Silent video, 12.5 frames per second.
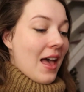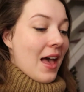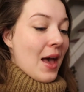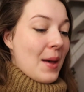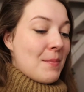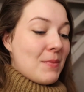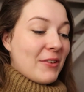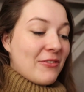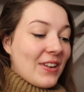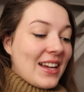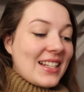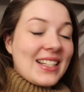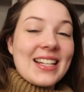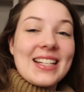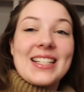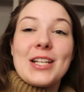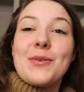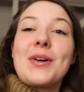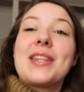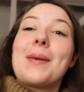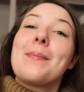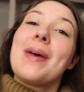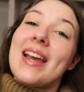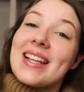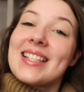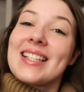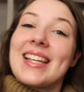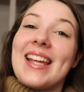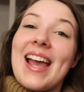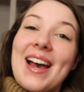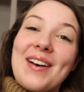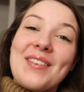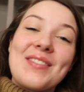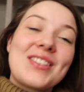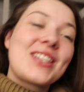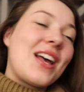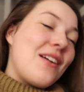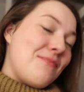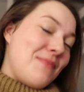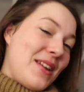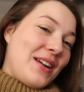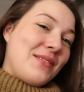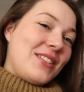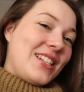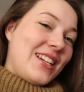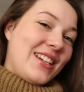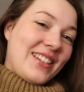But first, let's see what them pesky elves have been up to.